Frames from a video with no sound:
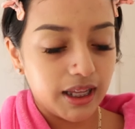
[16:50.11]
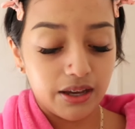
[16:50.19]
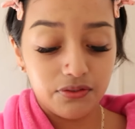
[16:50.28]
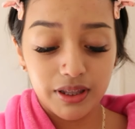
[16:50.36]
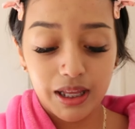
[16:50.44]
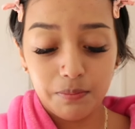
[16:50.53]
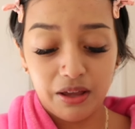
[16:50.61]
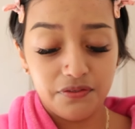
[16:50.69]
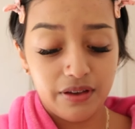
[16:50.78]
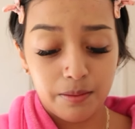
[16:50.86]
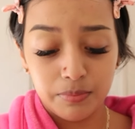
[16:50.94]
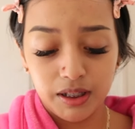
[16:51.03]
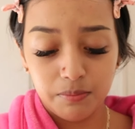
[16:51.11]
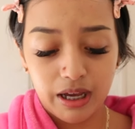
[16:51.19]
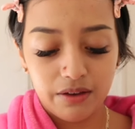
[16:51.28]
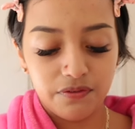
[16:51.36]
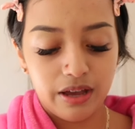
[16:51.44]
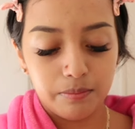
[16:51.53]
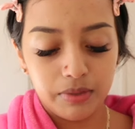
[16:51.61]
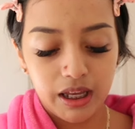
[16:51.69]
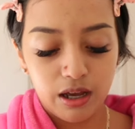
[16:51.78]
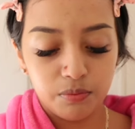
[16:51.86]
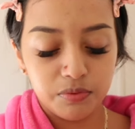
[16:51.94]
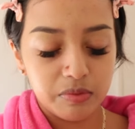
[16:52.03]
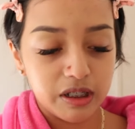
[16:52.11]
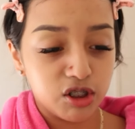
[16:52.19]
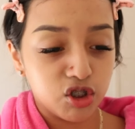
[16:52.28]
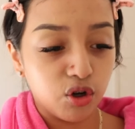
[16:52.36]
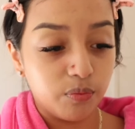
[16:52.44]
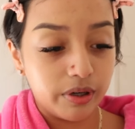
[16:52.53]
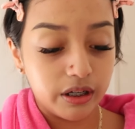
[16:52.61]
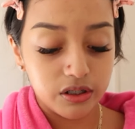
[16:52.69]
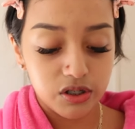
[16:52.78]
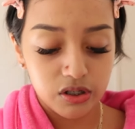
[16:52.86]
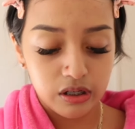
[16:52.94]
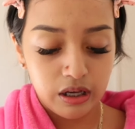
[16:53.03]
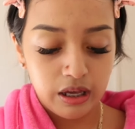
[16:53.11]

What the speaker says: I feel like my family helped me so much.